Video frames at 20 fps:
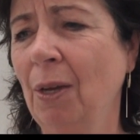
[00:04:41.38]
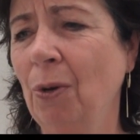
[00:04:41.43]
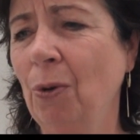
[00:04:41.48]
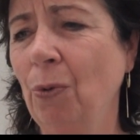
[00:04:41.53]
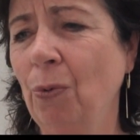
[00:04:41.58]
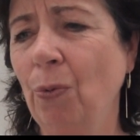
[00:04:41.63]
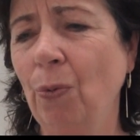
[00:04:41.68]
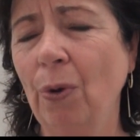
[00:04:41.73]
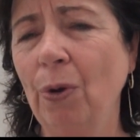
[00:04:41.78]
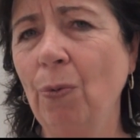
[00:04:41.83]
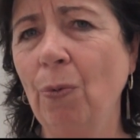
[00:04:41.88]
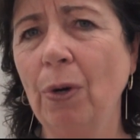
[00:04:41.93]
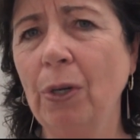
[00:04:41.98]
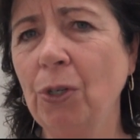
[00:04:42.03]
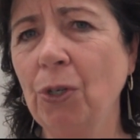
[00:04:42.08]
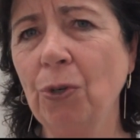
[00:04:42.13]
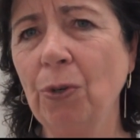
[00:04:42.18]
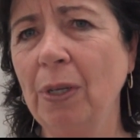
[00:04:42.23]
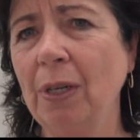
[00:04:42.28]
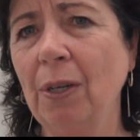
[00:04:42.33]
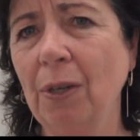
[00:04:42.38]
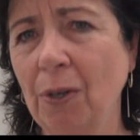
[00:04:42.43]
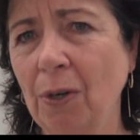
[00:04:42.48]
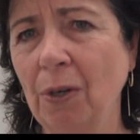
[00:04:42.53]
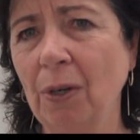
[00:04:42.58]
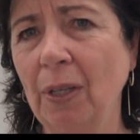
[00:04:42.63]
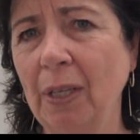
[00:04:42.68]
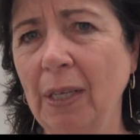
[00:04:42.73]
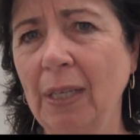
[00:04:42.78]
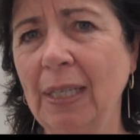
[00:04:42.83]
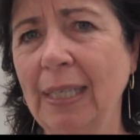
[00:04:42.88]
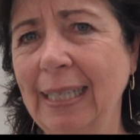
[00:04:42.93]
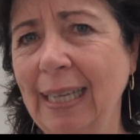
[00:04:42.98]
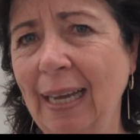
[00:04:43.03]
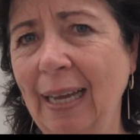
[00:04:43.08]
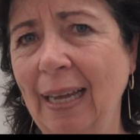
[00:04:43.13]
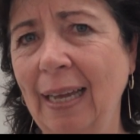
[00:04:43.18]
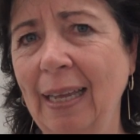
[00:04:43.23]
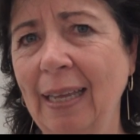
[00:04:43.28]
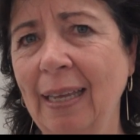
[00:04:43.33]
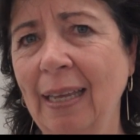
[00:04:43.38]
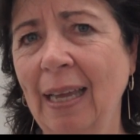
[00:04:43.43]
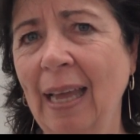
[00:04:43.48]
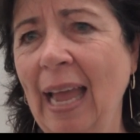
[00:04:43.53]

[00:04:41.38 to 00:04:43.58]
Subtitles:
who weren't treated early die.